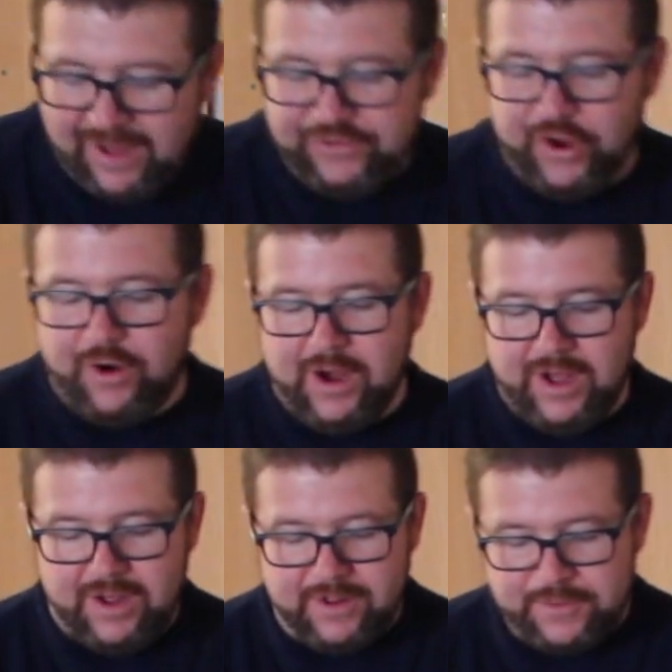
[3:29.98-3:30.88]
also,
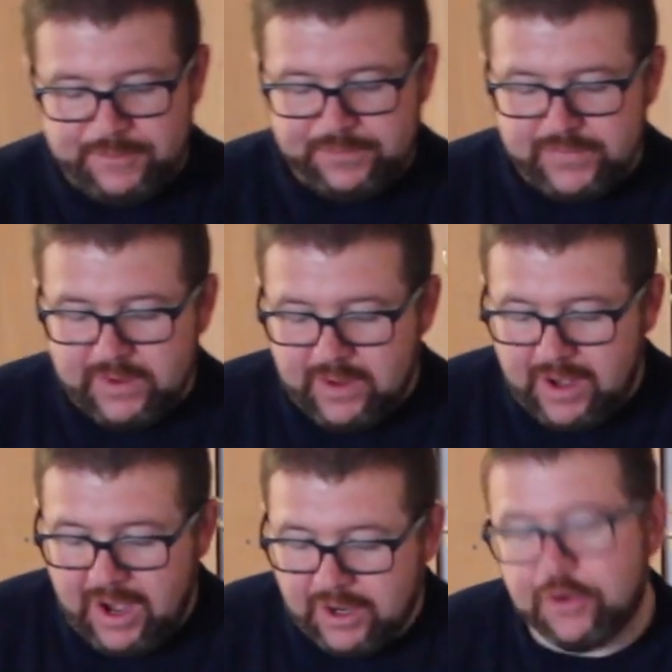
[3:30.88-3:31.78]

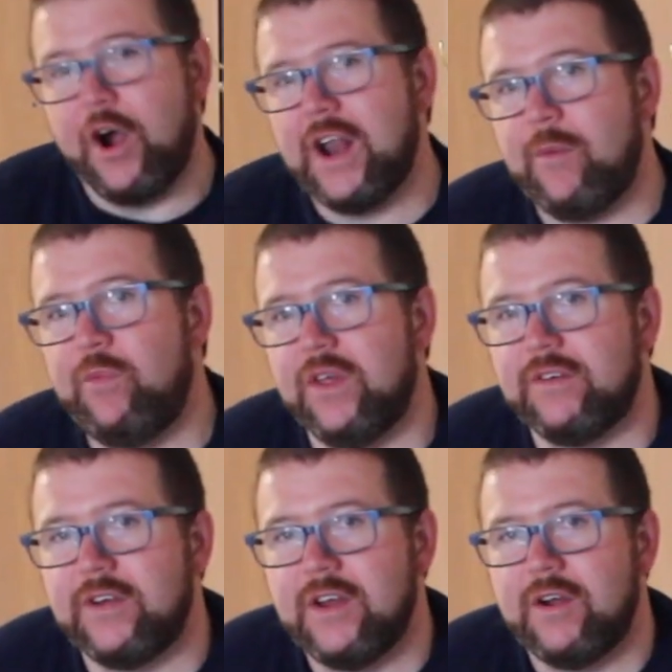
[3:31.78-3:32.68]
growing up
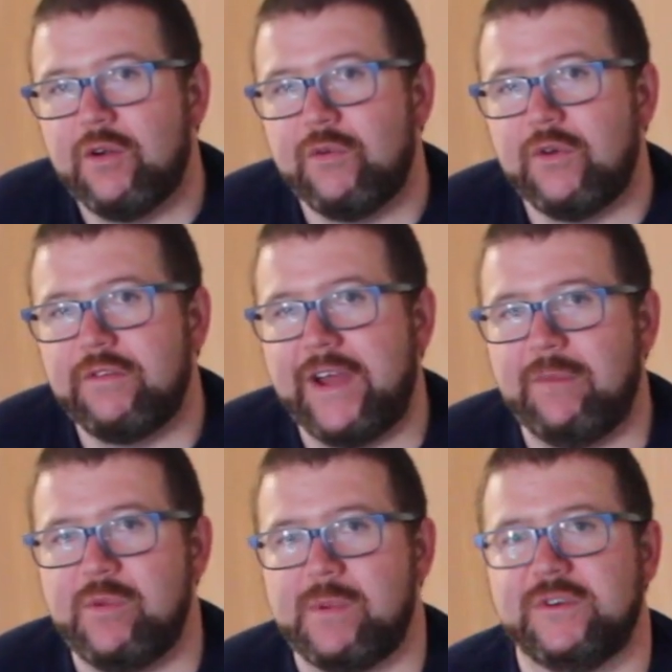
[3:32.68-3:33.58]
with
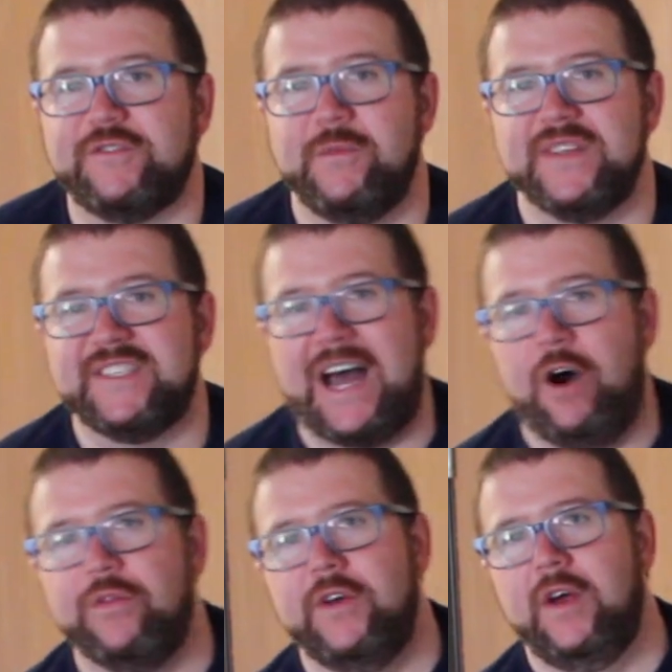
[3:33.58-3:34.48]
family members from the
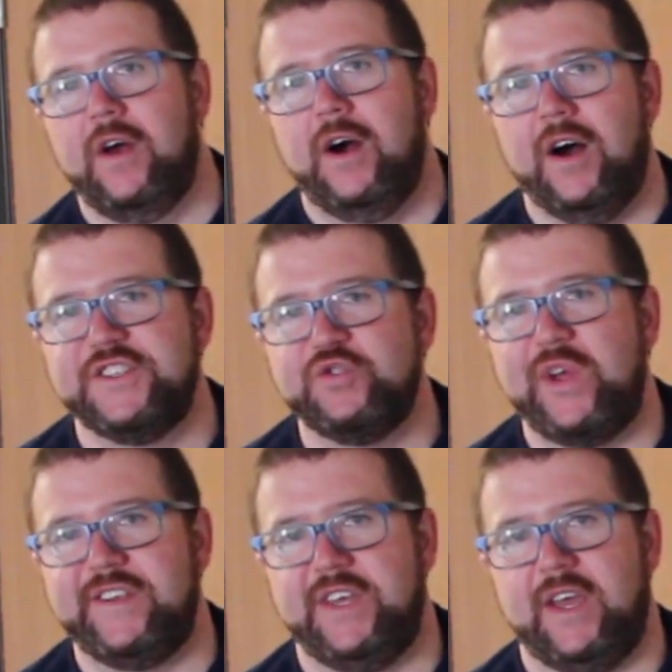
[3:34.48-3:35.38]
South,
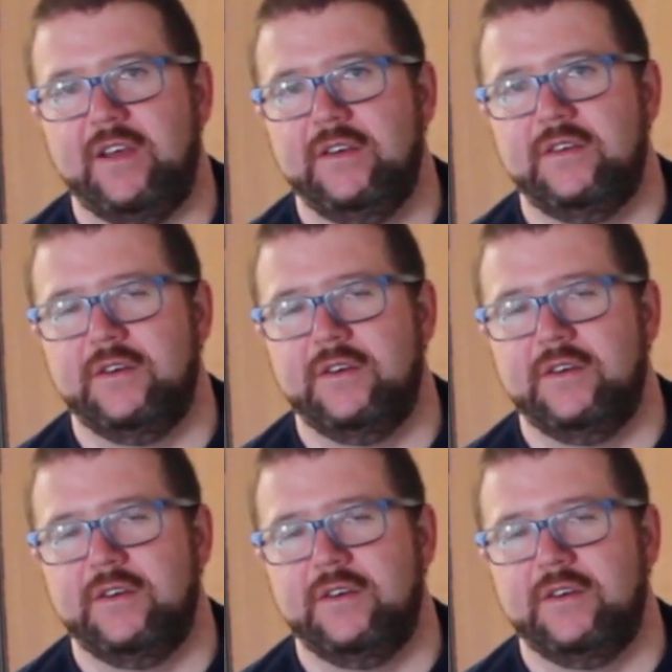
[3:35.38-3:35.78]
sweet tea.